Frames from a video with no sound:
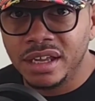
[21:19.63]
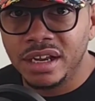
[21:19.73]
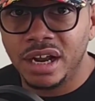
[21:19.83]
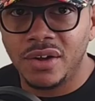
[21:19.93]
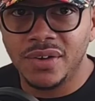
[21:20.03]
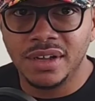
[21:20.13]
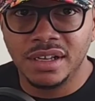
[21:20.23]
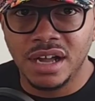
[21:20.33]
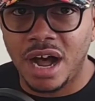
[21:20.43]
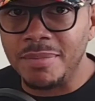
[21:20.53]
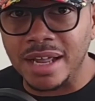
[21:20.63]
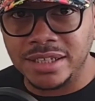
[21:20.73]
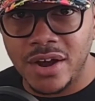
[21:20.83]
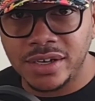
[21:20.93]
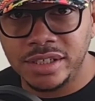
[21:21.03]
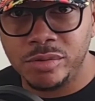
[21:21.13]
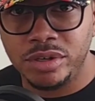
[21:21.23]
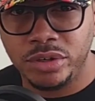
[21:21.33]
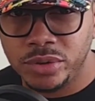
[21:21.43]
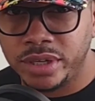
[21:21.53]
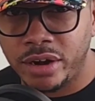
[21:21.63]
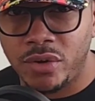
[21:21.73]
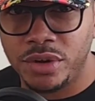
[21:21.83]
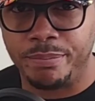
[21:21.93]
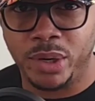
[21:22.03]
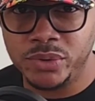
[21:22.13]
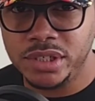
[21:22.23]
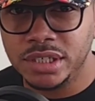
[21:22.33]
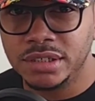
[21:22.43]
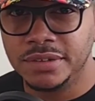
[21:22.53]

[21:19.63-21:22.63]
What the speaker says: I'm not talking to a dude that owned a boat.